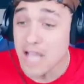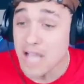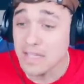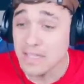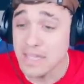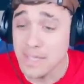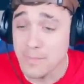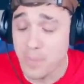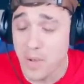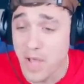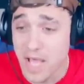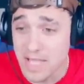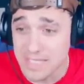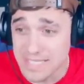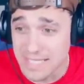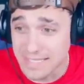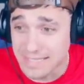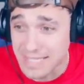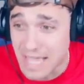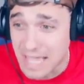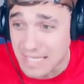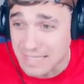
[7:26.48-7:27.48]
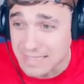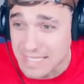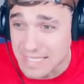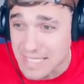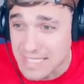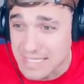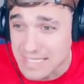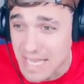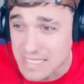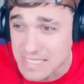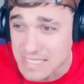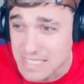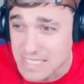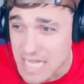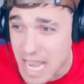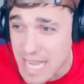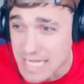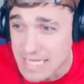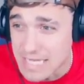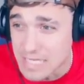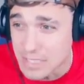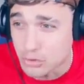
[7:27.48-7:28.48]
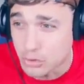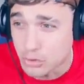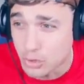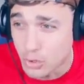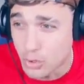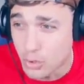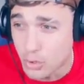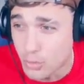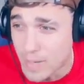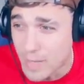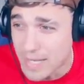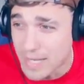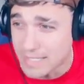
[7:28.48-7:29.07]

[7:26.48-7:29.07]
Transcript: ugly personalities are shining through.